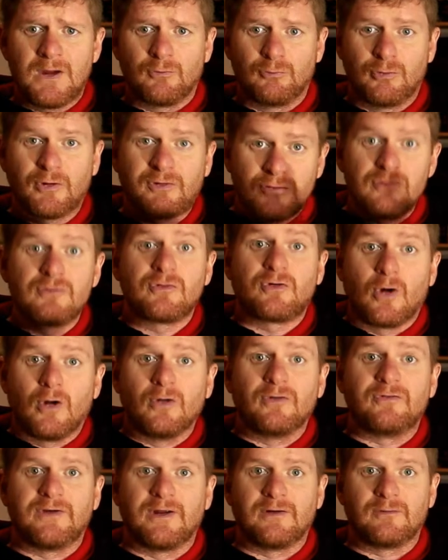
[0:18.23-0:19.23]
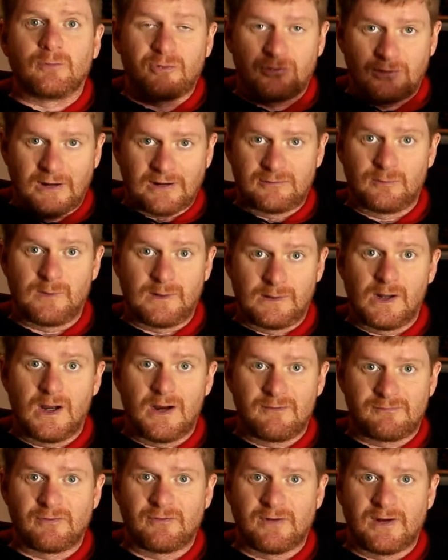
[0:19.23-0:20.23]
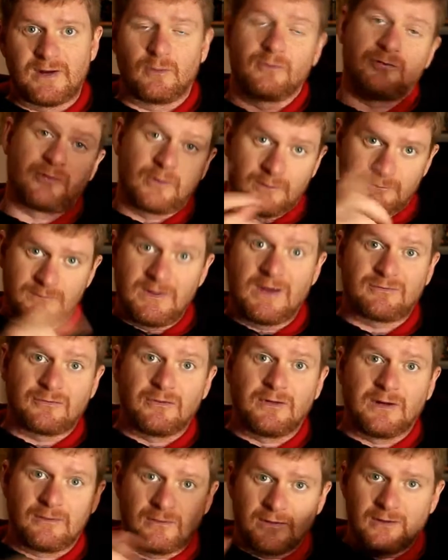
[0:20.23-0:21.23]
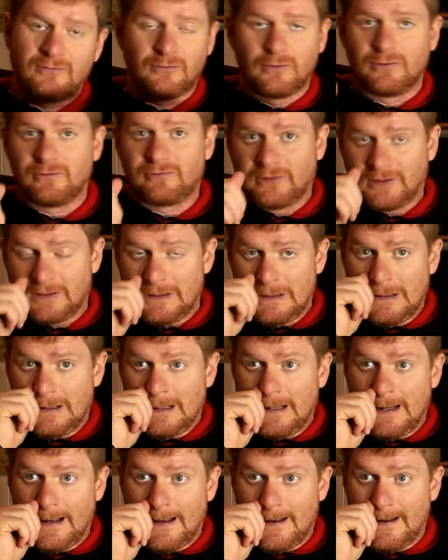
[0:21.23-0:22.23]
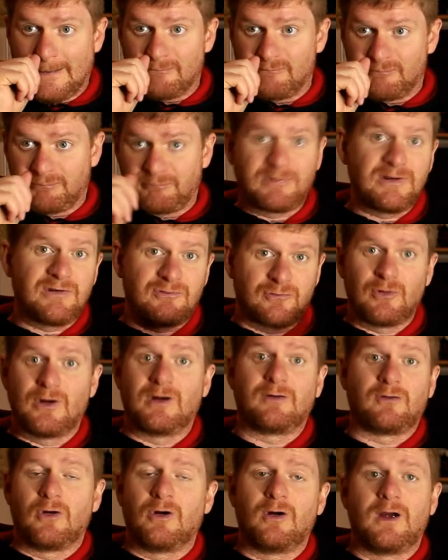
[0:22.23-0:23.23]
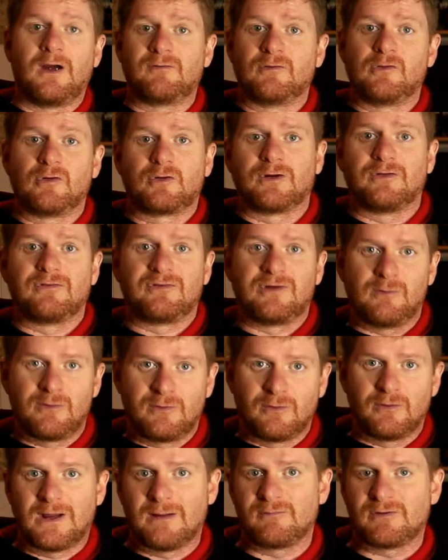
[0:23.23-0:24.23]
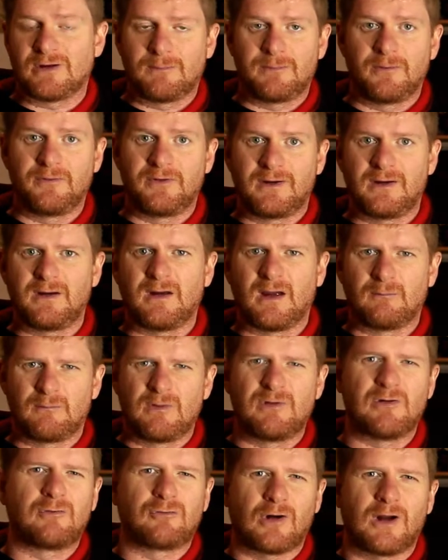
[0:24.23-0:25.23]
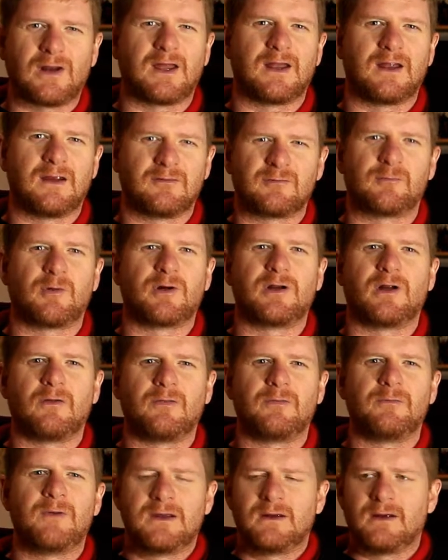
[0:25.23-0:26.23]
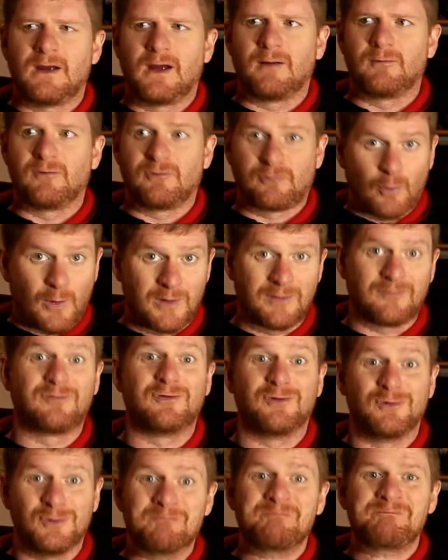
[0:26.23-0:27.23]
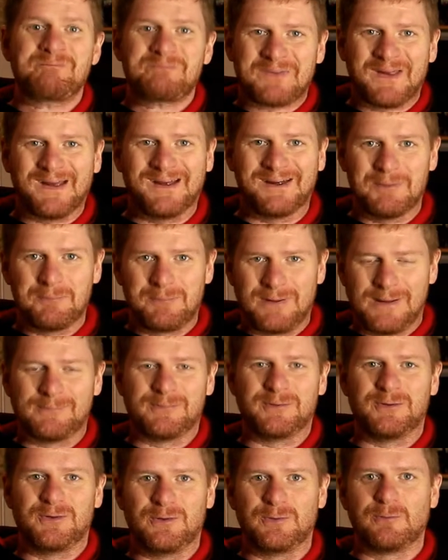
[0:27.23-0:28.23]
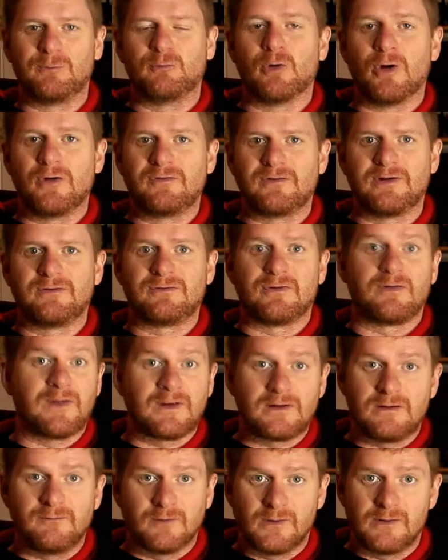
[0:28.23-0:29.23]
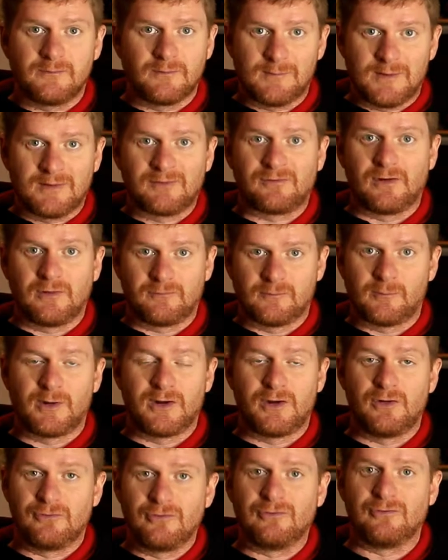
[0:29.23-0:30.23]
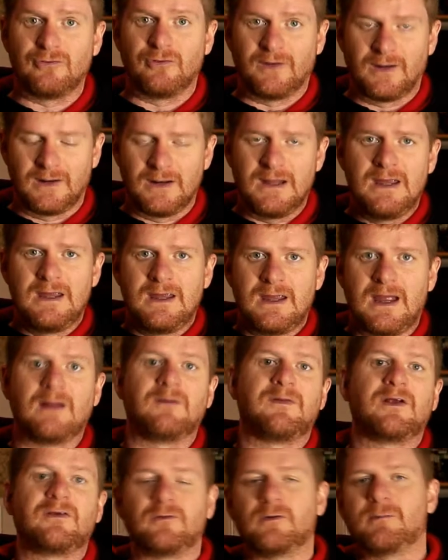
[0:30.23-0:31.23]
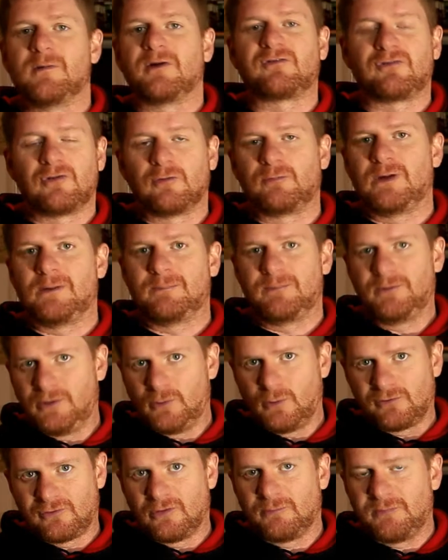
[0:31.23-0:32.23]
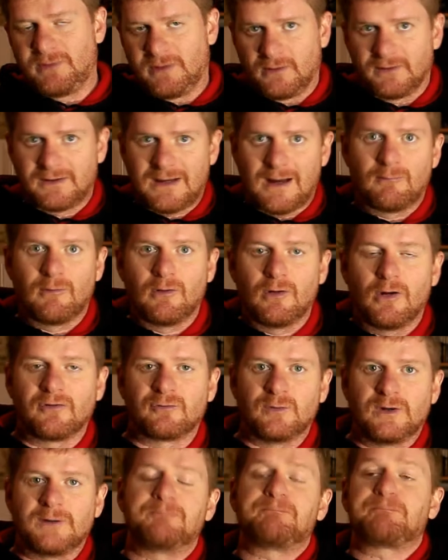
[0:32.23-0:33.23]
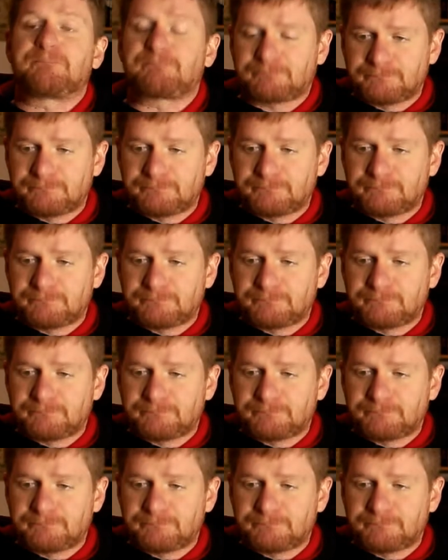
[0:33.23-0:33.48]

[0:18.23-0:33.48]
written content, which actually went live today, or sorry, yesterday. Today's Thursday. Please do go have a look and see with your names up on there. We did try to get everybody on. There's quite a few people who wrote in, so thank you very, very much to everybody who did do that. And thanks very much to the people who wanted to appear on camera last week